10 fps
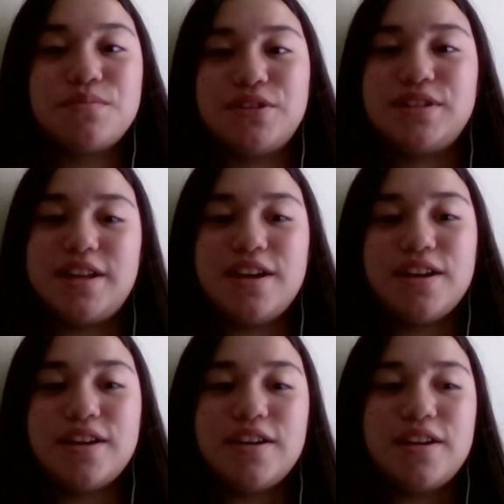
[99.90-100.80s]
small
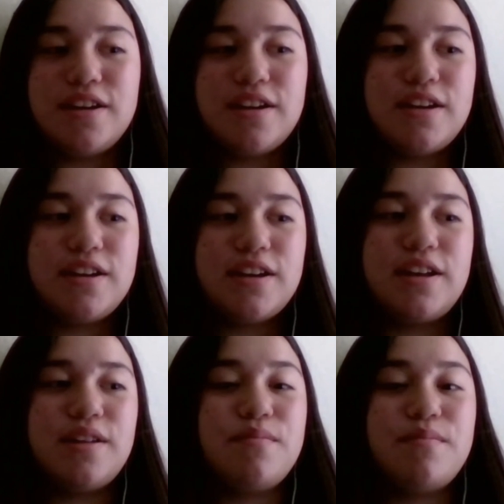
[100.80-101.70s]
city,
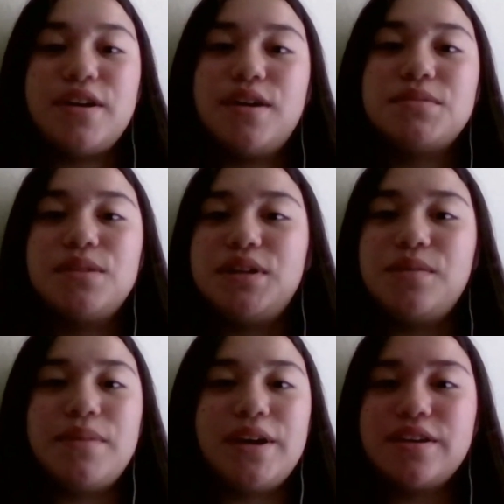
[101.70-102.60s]
can become
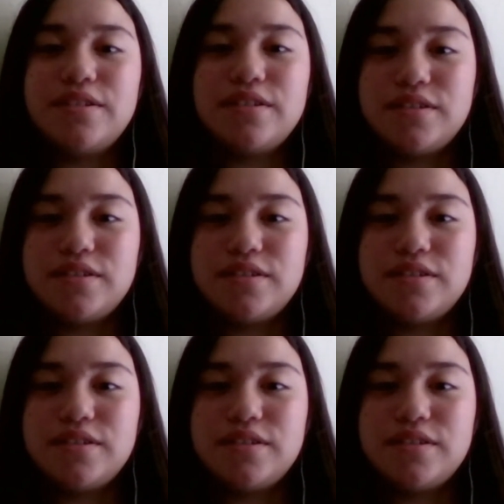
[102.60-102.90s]
something big.